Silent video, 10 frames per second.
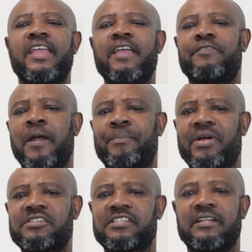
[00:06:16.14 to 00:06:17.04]
If a
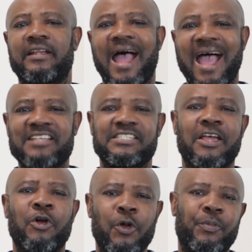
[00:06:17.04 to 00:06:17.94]
person has
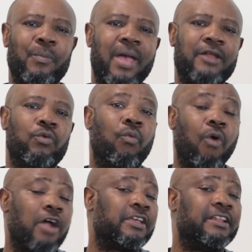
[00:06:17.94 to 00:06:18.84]
hupomeno
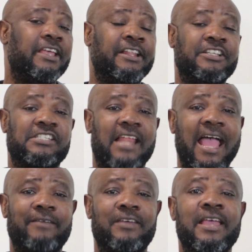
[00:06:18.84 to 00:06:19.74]
working in his
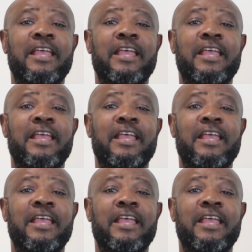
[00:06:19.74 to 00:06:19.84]
life,